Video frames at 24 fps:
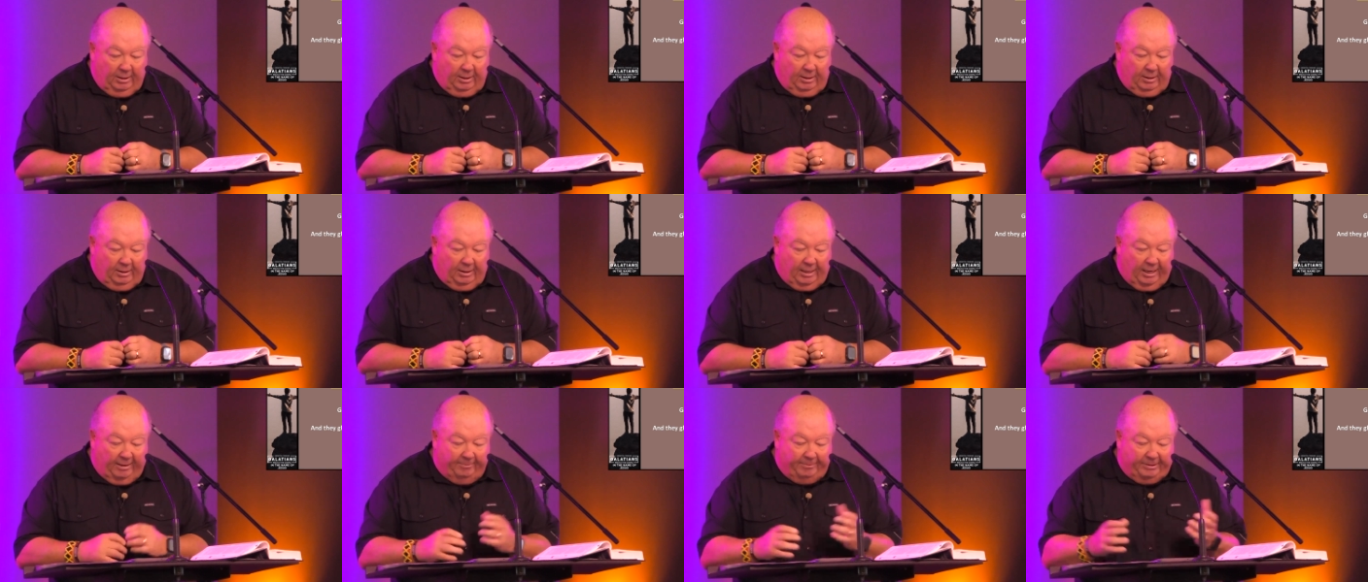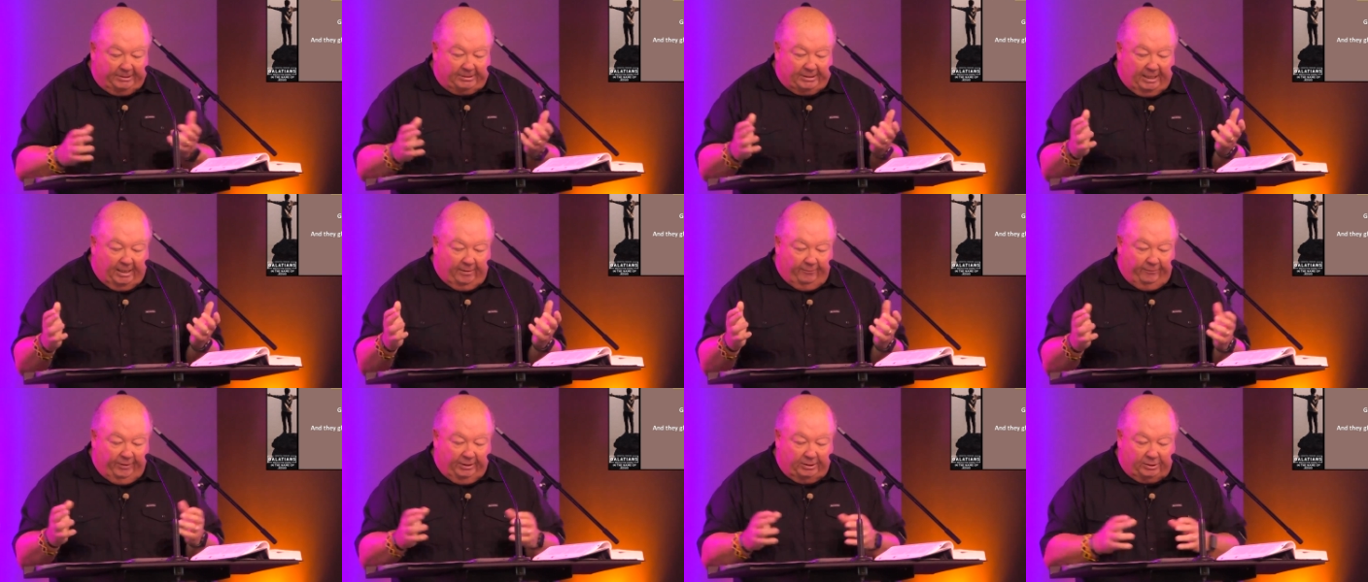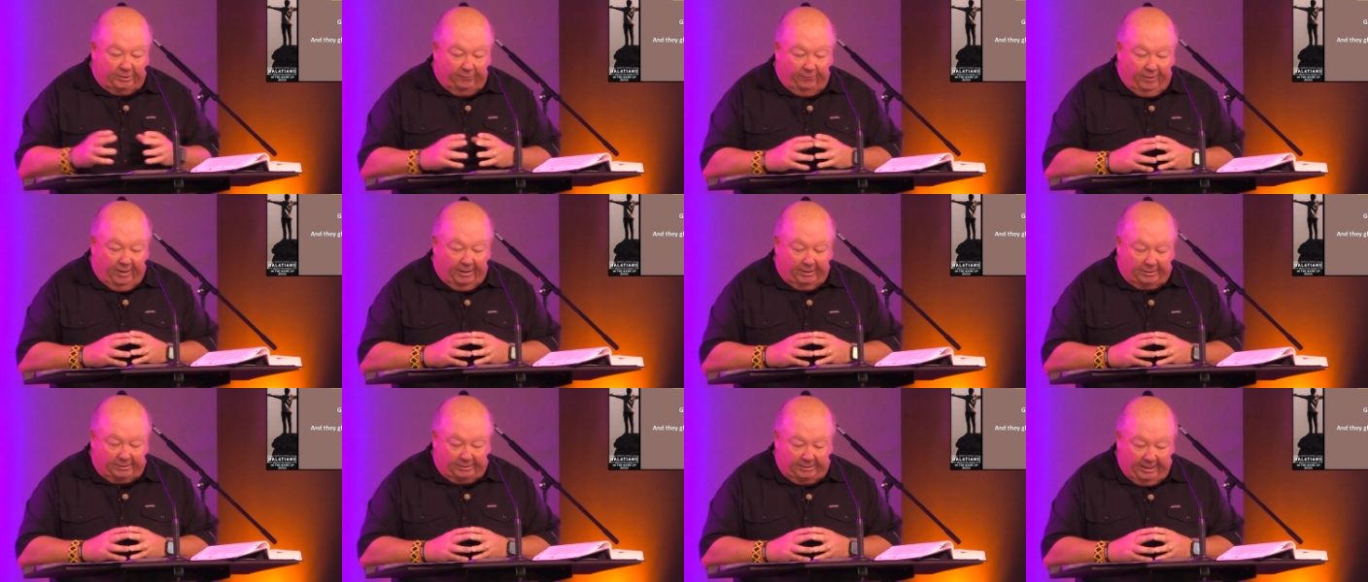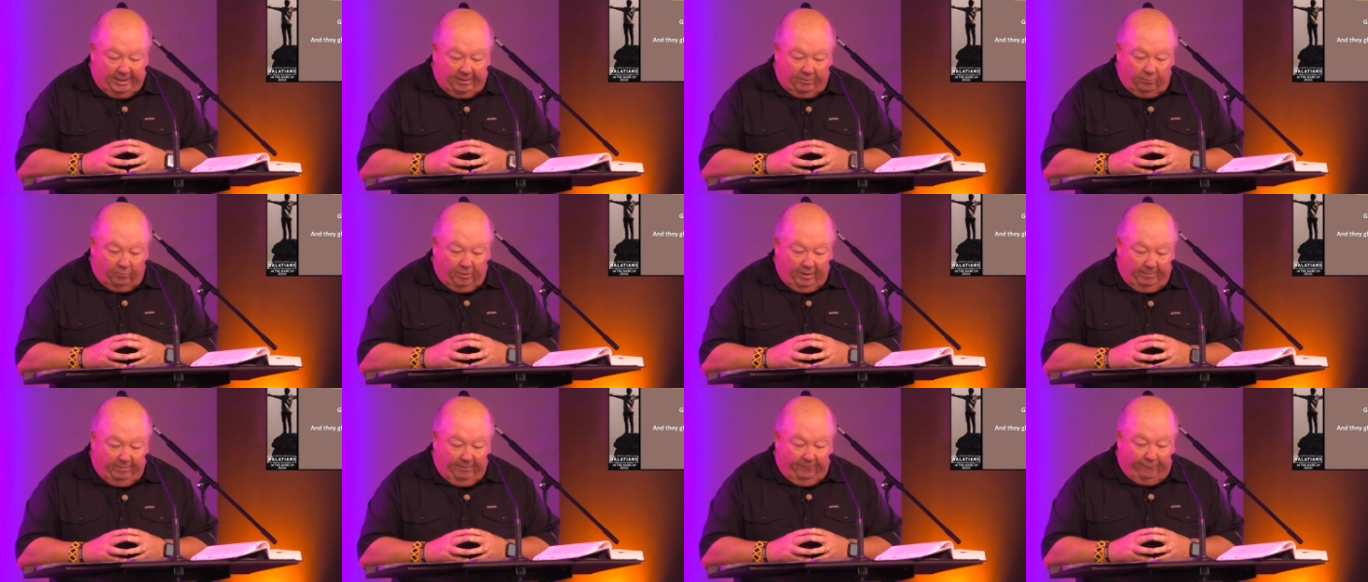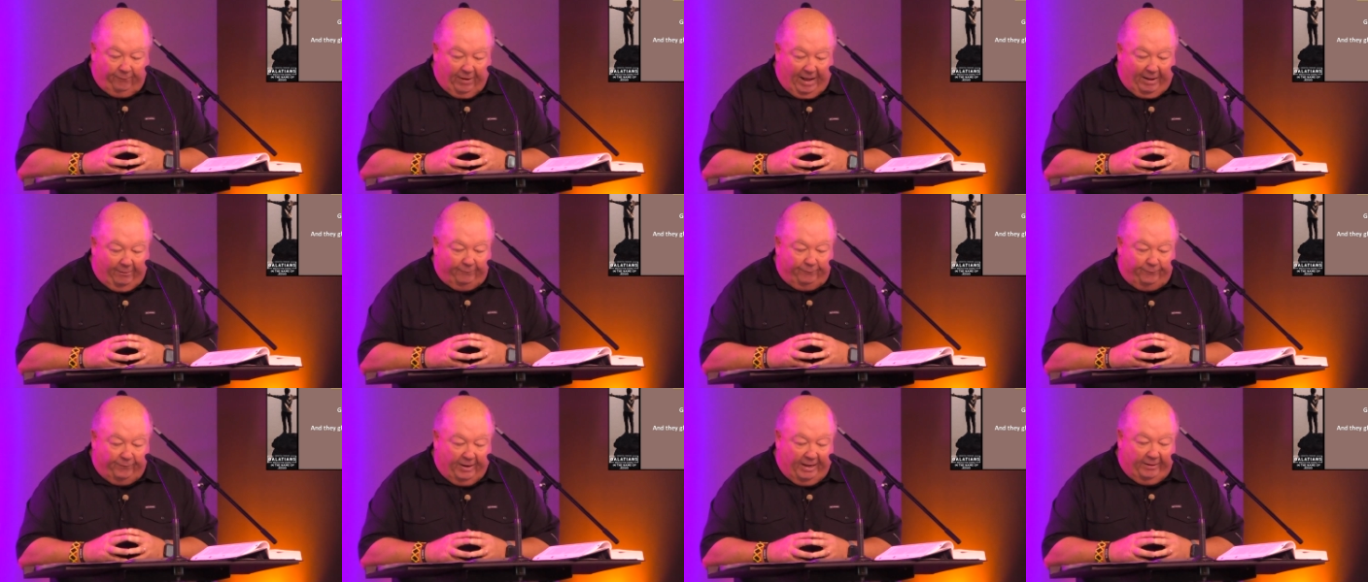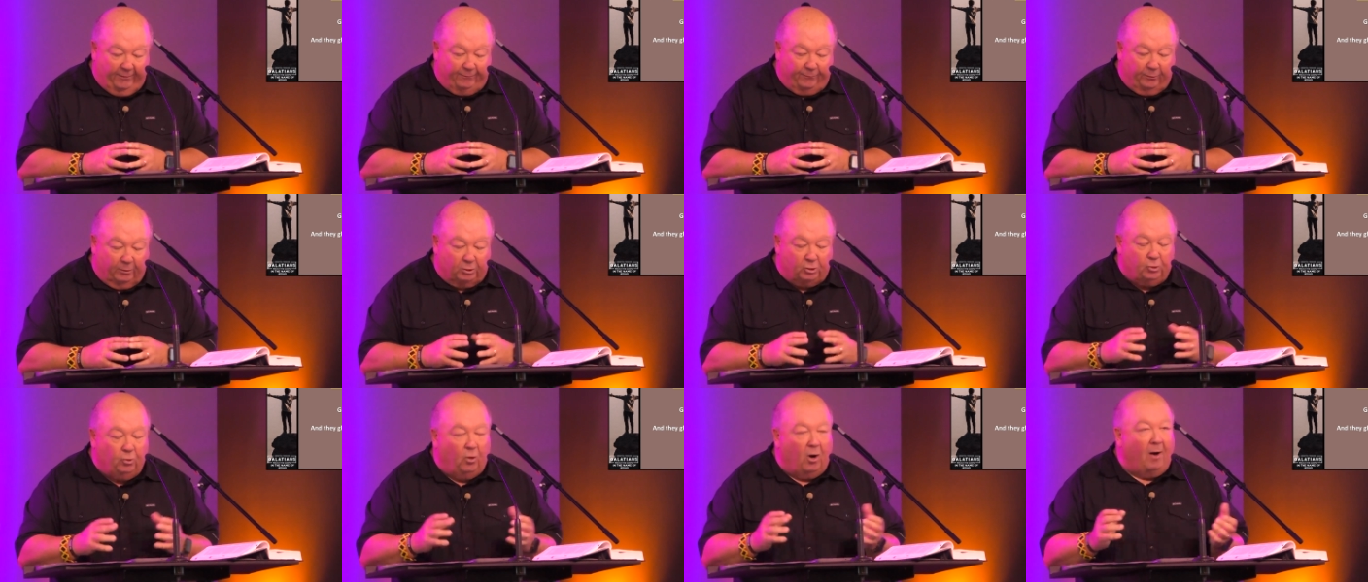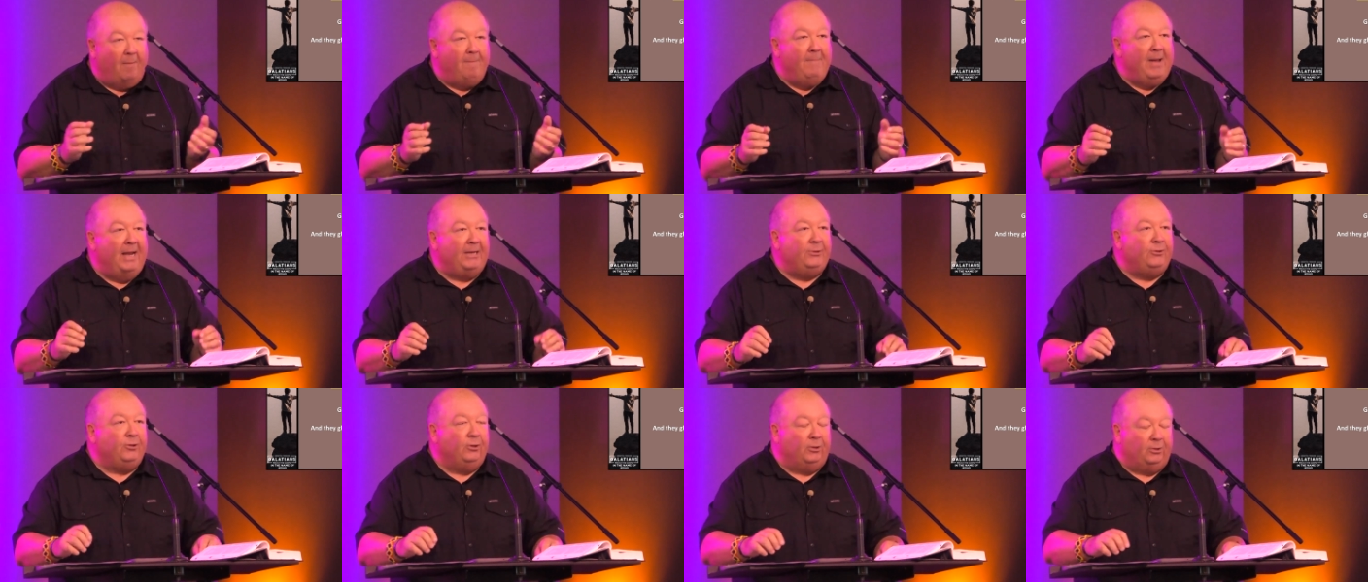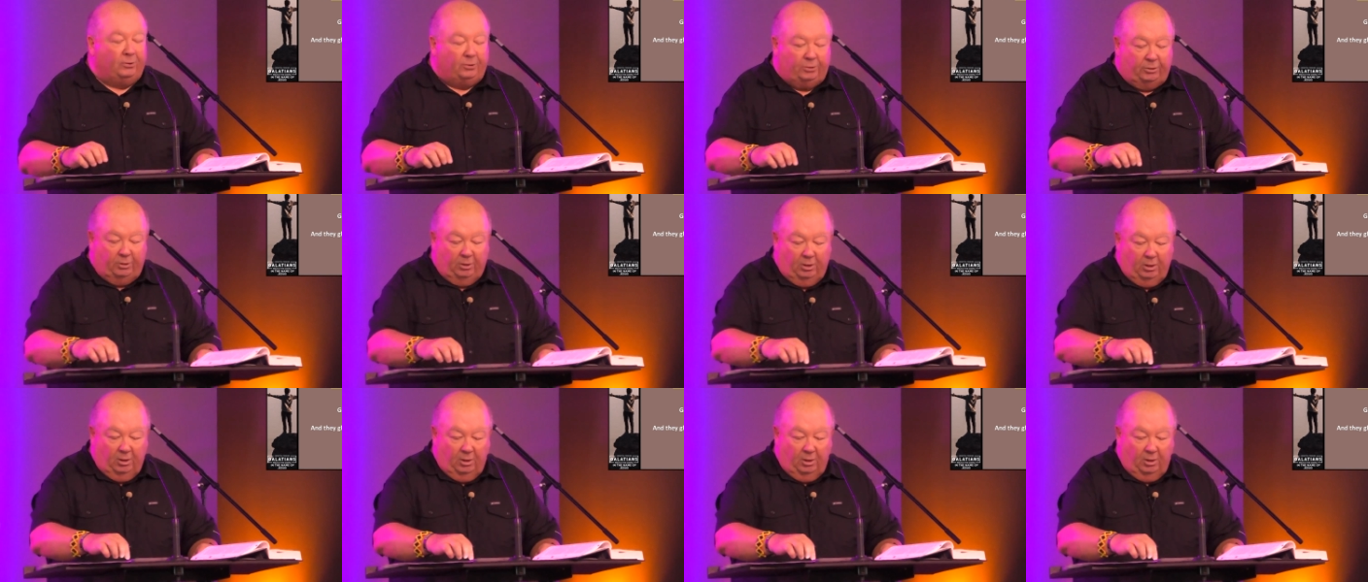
Let it be said of each of us that we be found faithful to our mentors,